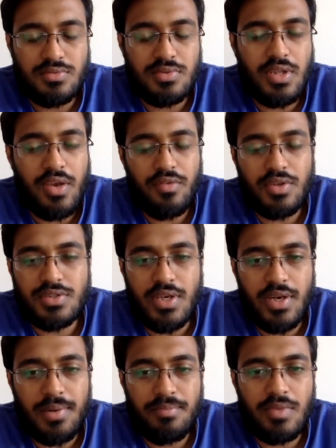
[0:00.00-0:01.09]
They were
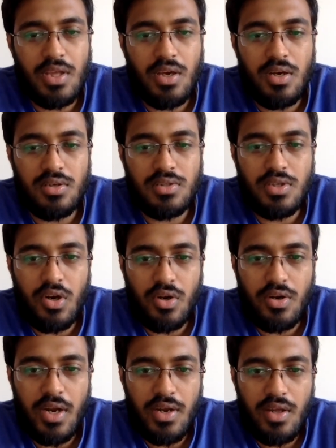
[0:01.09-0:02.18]
checked. The
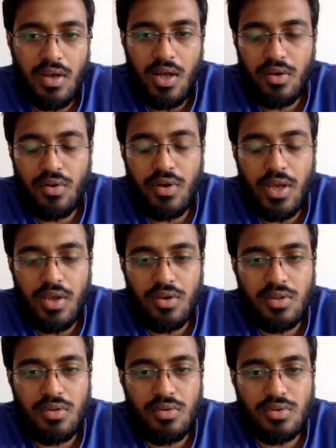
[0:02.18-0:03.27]
doctor had a good eye
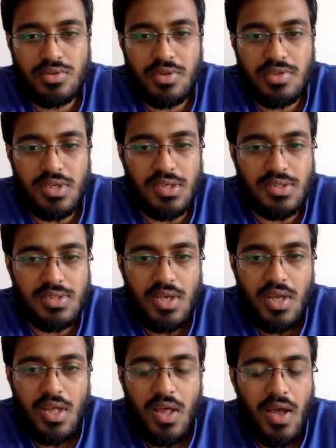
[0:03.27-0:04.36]
on those results,
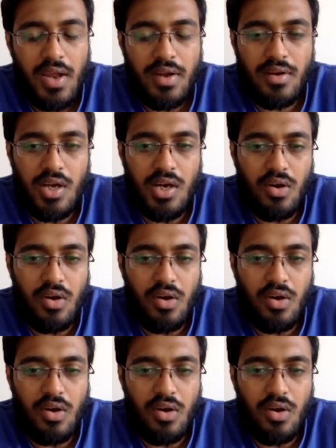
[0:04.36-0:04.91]
and